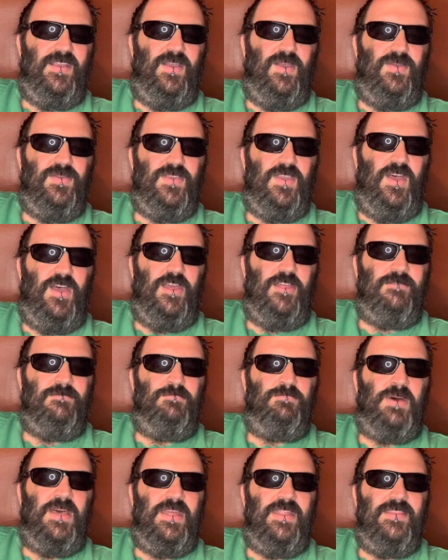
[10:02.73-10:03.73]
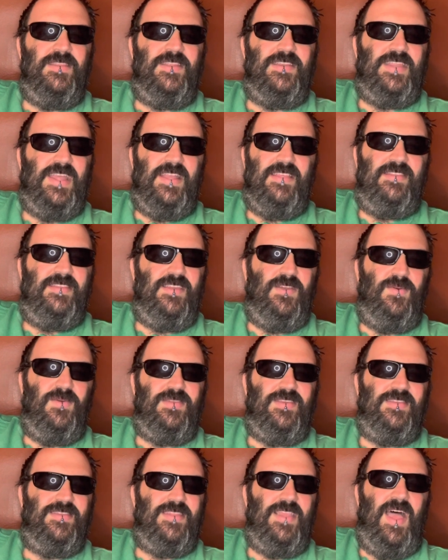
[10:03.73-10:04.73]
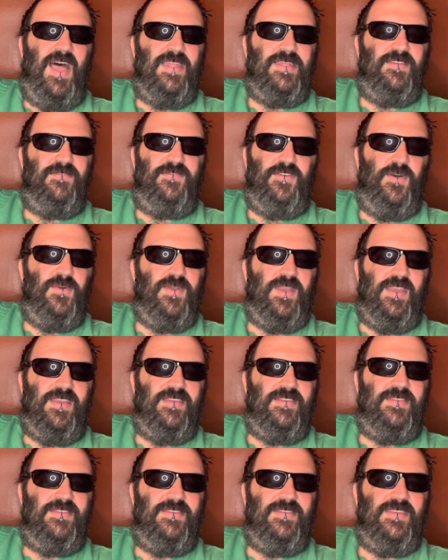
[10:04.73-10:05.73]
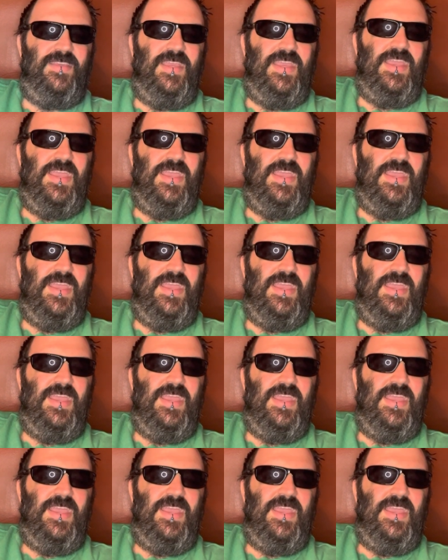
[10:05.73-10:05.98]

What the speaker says: goes on, but the dance sequence is not the focus.